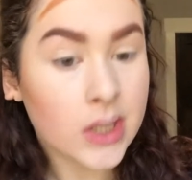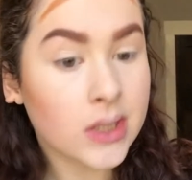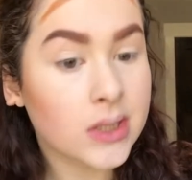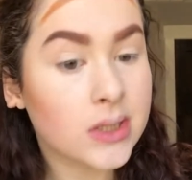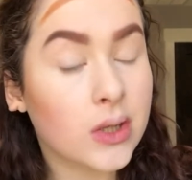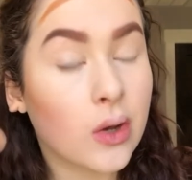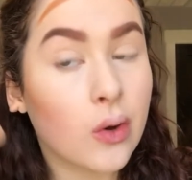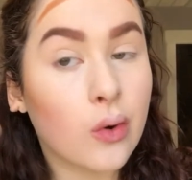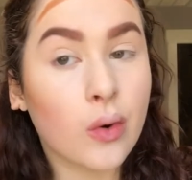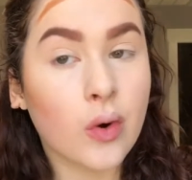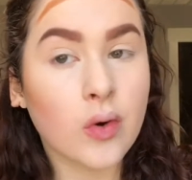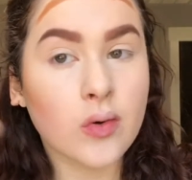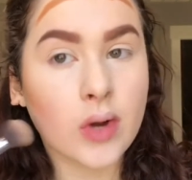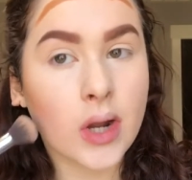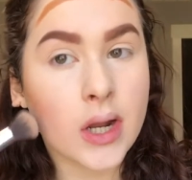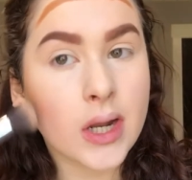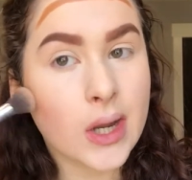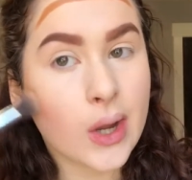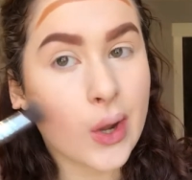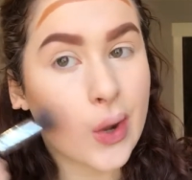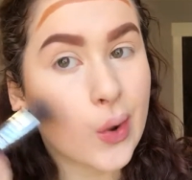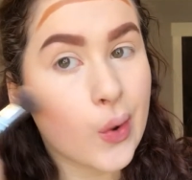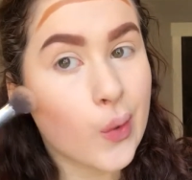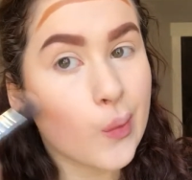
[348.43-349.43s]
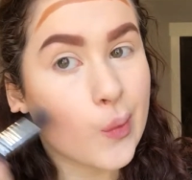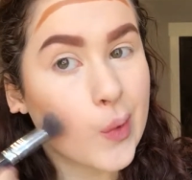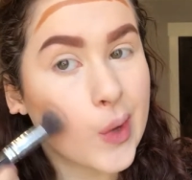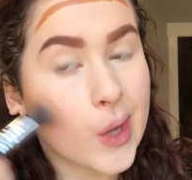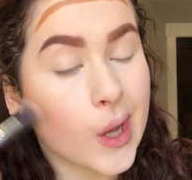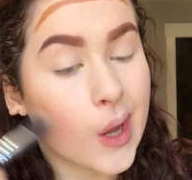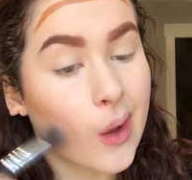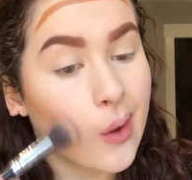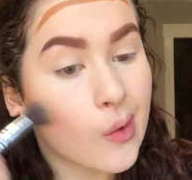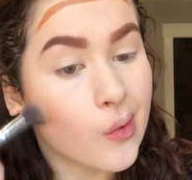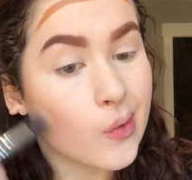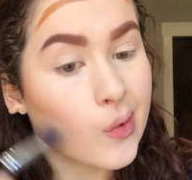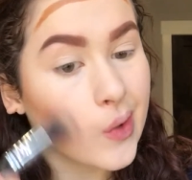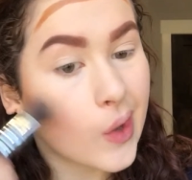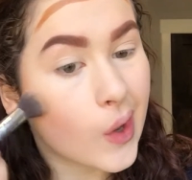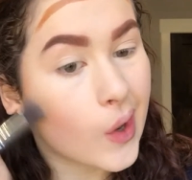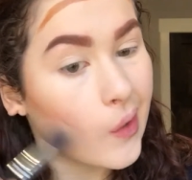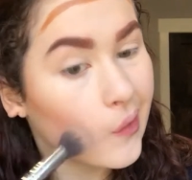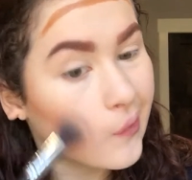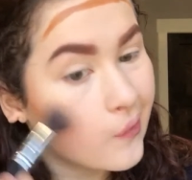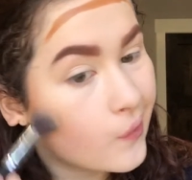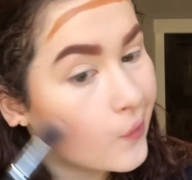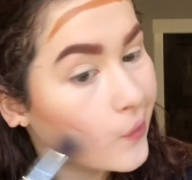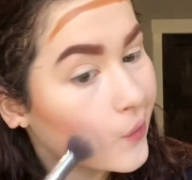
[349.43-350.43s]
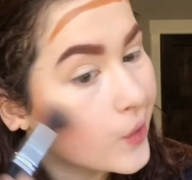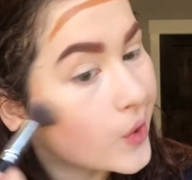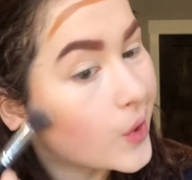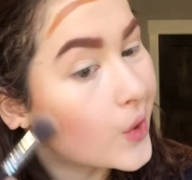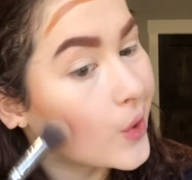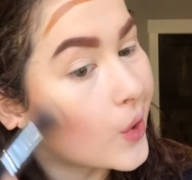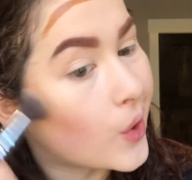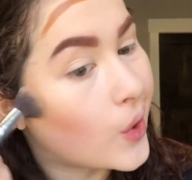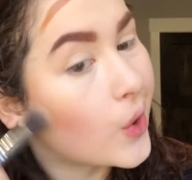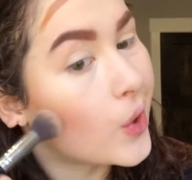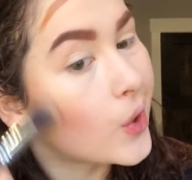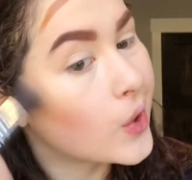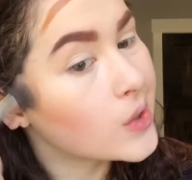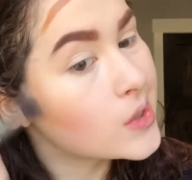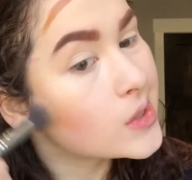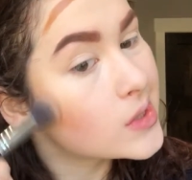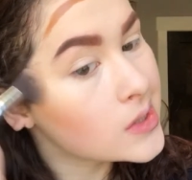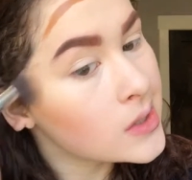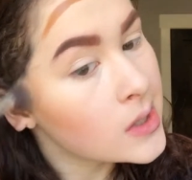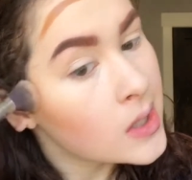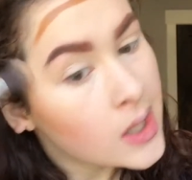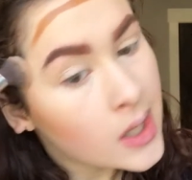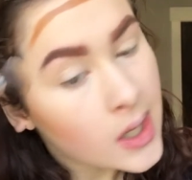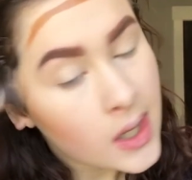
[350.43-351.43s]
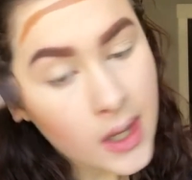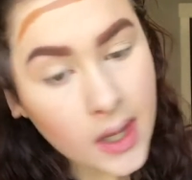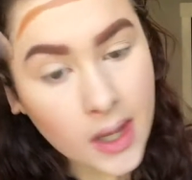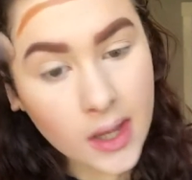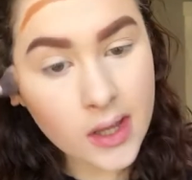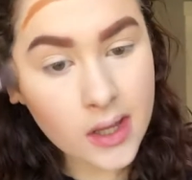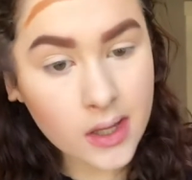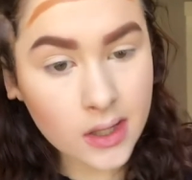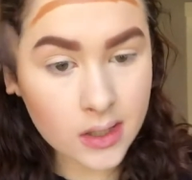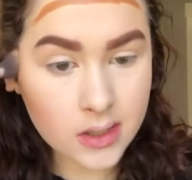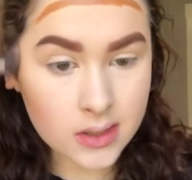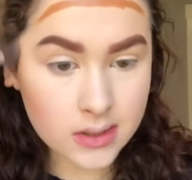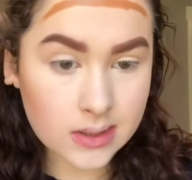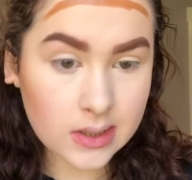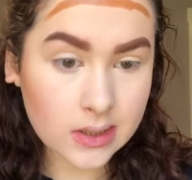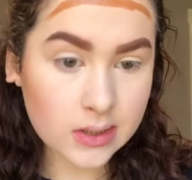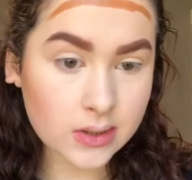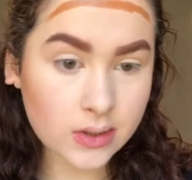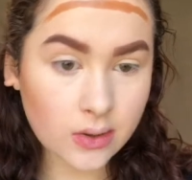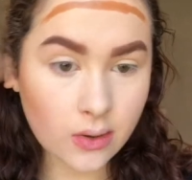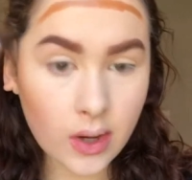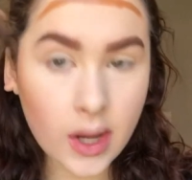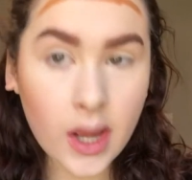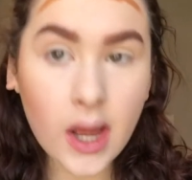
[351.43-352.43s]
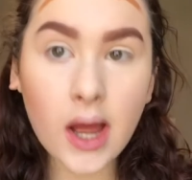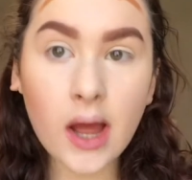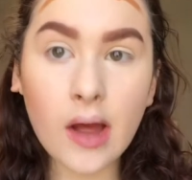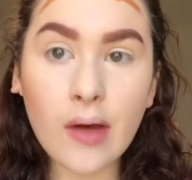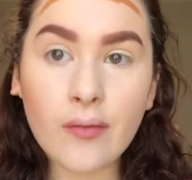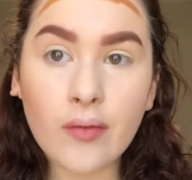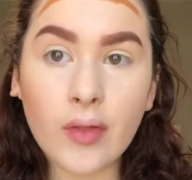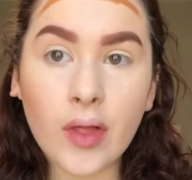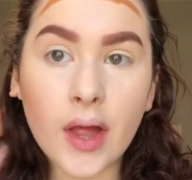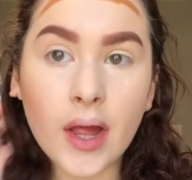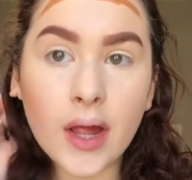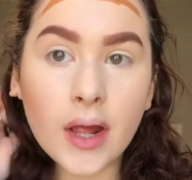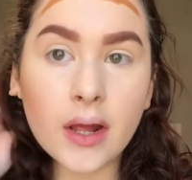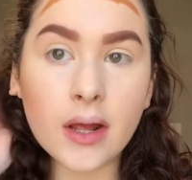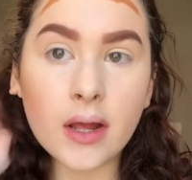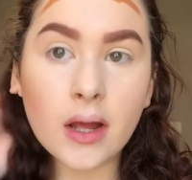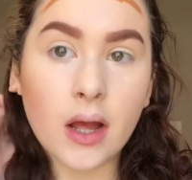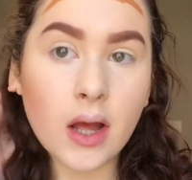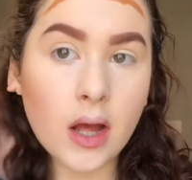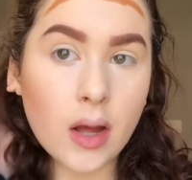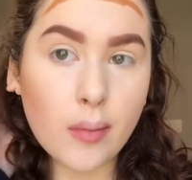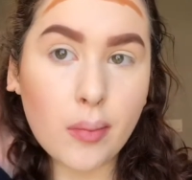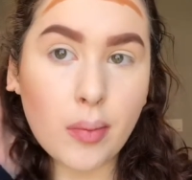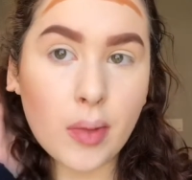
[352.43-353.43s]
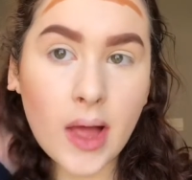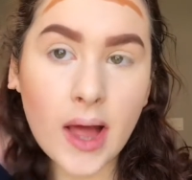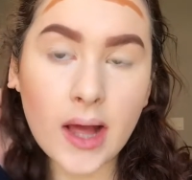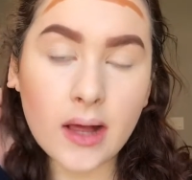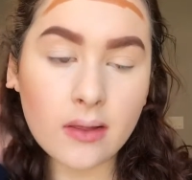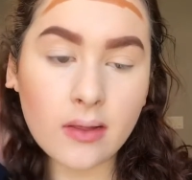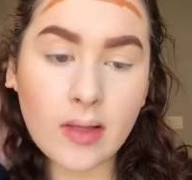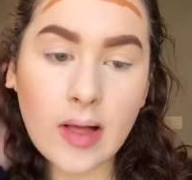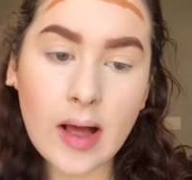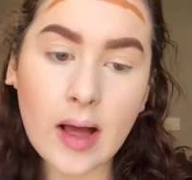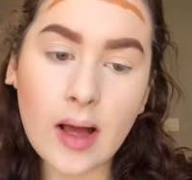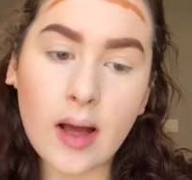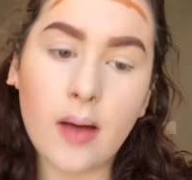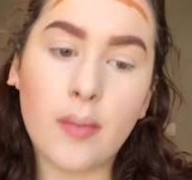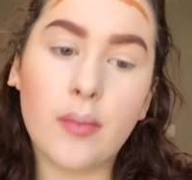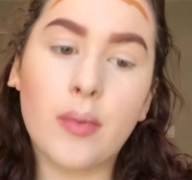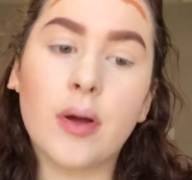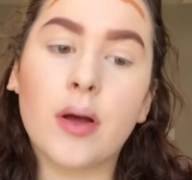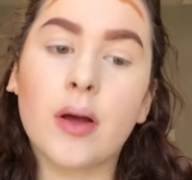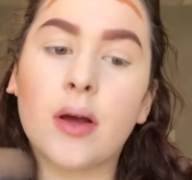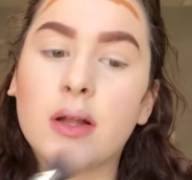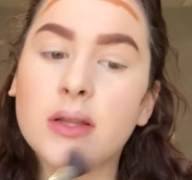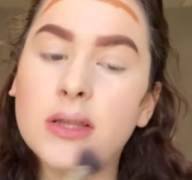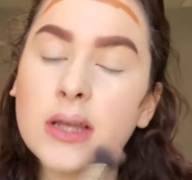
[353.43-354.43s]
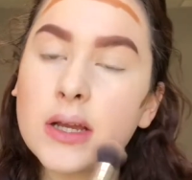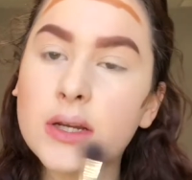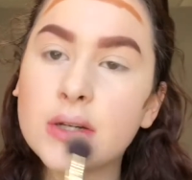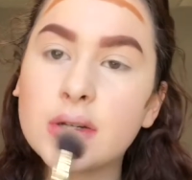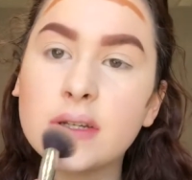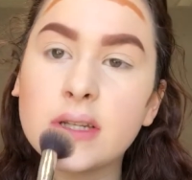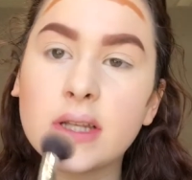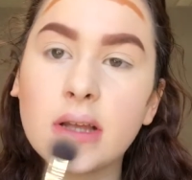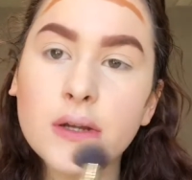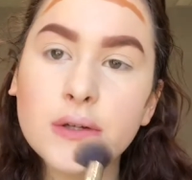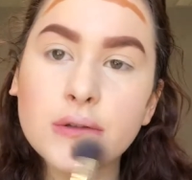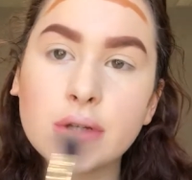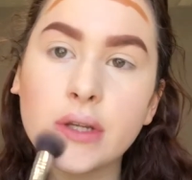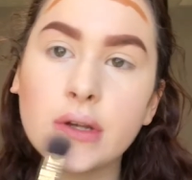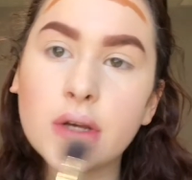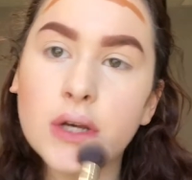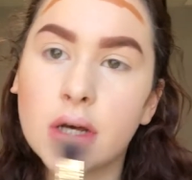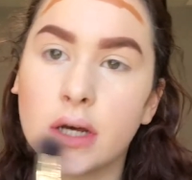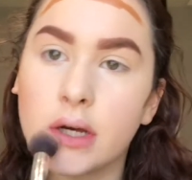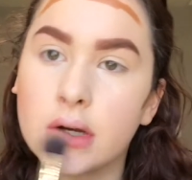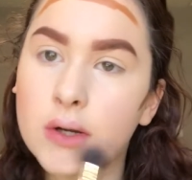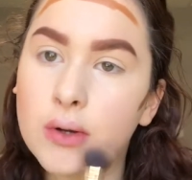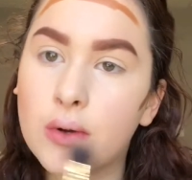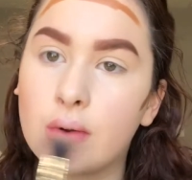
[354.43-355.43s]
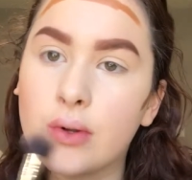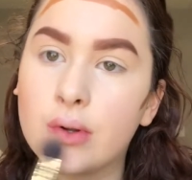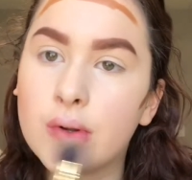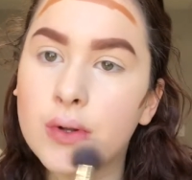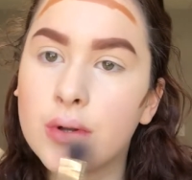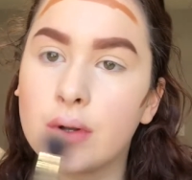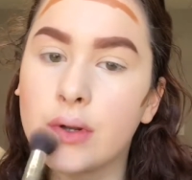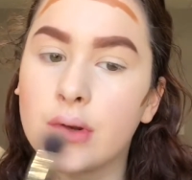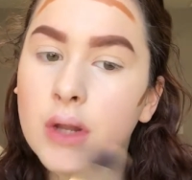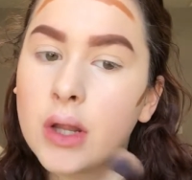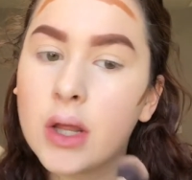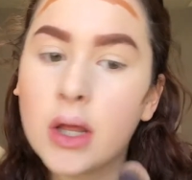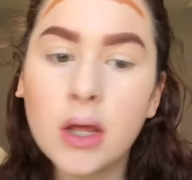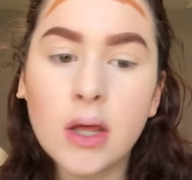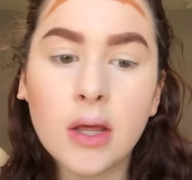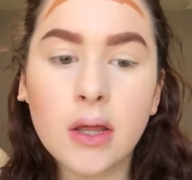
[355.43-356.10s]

So right now at my house, I have 3 dogs, and so I have like a black lab. She's actually a golden